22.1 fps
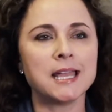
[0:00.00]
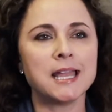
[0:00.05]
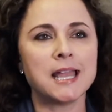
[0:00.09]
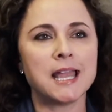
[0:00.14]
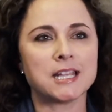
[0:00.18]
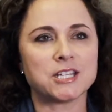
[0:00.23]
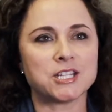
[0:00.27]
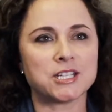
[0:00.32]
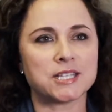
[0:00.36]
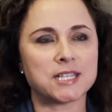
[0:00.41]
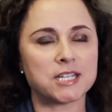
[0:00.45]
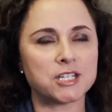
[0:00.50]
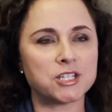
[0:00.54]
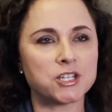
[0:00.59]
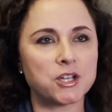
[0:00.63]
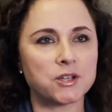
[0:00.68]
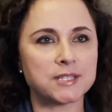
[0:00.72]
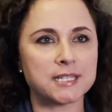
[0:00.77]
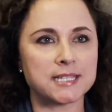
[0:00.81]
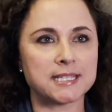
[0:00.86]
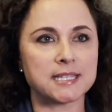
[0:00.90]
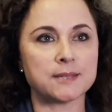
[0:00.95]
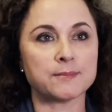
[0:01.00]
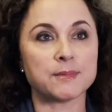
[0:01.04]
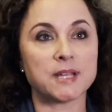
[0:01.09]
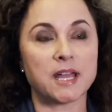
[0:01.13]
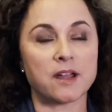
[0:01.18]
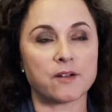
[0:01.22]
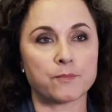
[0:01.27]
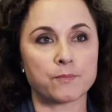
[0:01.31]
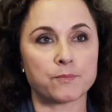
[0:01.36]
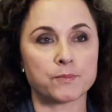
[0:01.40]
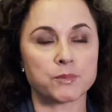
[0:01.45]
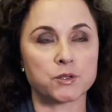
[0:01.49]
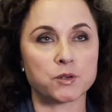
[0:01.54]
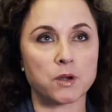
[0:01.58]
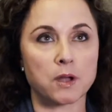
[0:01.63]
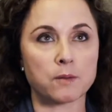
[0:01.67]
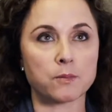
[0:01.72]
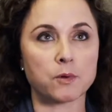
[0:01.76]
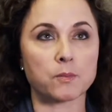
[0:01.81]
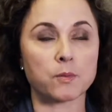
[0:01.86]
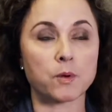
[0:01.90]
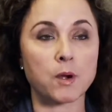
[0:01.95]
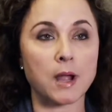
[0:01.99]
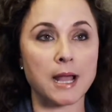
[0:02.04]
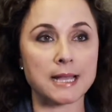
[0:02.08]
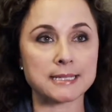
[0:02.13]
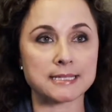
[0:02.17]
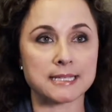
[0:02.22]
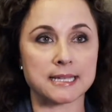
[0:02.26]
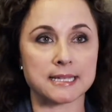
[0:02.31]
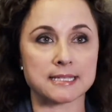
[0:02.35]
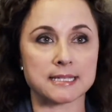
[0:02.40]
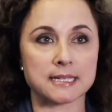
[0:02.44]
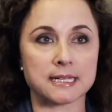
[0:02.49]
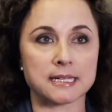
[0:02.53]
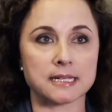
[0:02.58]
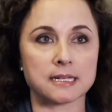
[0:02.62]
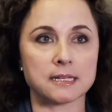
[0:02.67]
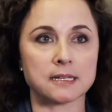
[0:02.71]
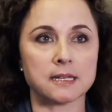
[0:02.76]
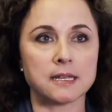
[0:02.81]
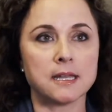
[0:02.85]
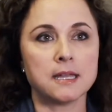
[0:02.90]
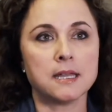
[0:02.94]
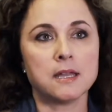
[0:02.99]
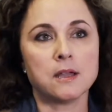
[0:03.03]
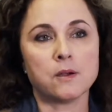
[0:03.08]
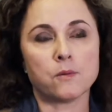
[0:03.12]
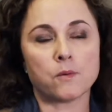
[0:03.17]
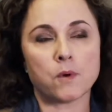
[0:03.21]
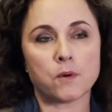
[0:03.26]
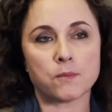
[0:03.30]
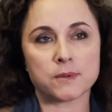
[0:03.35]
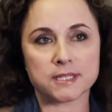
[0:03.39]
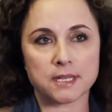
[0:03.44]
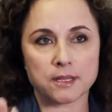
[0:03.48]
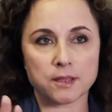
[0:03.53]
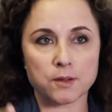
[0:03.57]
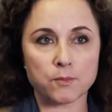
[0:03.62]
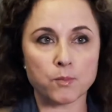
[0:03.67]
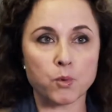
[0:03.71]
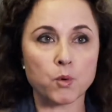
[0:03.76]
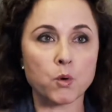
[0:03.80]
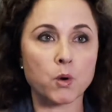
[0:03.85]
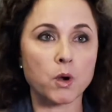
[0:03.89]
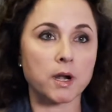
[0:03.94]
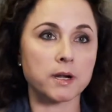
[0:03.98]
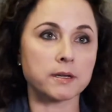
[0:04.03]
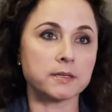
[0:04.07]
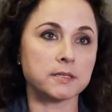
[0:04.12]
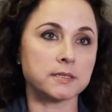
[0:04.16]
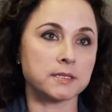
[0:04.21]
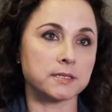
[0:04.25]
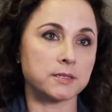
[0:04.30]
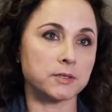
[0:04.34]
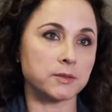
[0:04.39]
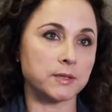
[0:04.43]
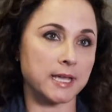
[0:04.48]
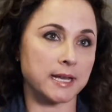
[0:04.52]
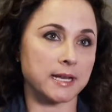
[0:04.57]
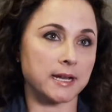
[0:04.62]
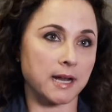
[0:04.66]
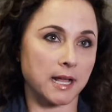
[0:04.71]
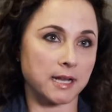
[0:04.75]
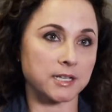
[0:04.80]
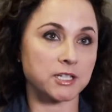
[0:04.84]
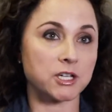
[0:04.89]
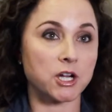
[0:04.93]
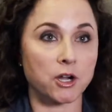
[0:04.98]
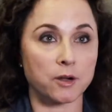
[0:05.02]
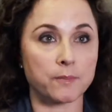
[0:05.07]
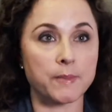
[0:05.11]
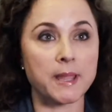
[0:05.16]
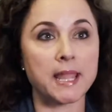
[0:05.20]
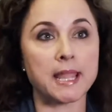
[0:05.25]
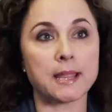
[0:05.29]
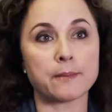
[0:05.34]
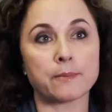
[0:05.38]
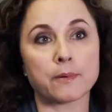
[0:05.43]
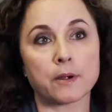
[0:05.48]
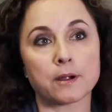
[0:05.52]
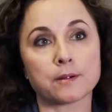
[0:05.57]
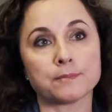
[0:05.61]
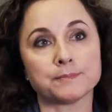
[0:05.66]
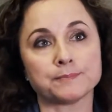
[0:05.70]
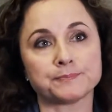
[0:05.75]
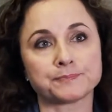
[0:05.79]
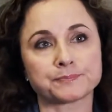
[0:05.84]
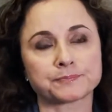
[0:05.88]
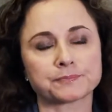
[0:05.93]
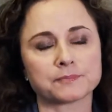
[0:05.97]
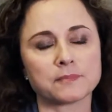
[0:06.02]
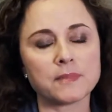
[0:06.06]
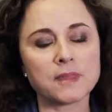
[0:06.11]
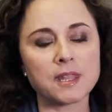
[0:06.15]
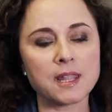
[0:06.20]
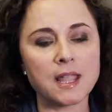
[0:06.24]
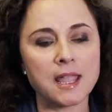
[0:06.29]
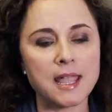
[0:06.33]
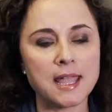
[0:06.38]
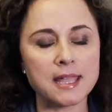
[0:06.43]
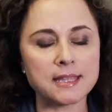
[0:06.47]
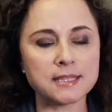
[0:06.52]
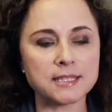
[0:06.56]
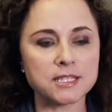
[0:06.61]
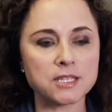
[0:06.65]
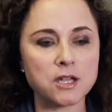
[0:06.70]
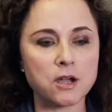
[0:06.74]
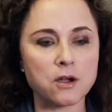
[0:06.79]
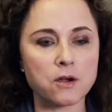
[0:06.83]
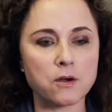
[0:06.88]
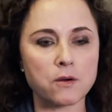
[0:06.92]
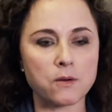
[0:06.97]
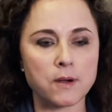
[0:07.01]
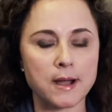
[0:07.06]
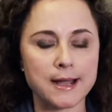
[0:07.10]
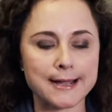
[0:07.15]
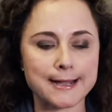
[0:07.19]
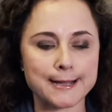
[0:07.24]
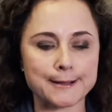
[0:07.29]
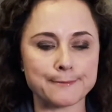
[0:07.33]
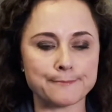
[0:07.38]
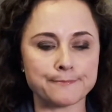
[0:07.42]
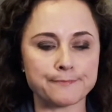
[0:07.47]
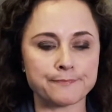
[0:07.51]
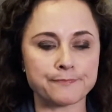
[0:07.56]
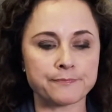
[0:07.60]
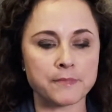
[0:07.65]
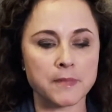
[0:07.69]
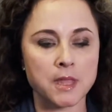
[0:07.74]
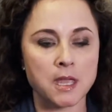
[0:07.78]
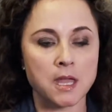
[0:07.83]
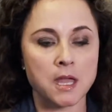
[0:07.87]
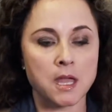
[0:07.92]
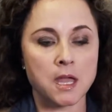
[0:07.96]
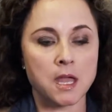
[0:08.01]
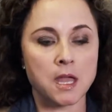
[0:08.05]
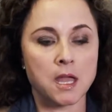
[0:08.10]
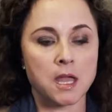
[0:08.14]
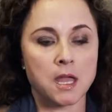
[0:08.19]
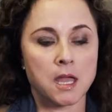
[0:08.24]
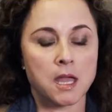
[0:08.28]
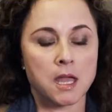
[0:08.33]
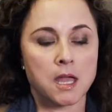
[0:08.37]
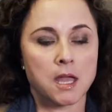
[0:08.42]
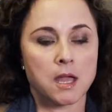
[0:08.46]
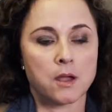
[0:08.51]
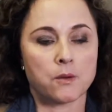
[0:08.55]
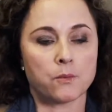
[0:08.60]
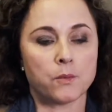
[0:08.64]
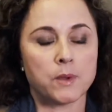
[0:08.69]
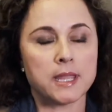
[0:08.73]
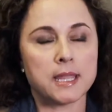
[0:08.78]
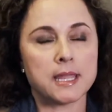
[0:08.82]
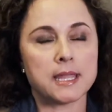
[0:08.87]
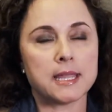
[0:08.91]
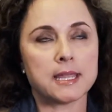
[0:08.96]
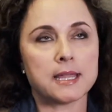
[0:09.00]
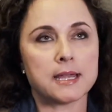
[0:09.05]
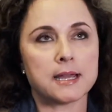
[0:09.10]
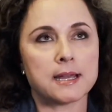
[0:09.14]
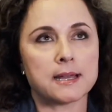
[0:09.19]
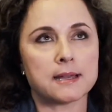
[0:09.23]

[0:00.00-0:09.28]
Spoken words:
She said Josie seemed to have trouble processing what was on the board to get it onto her paper. And so we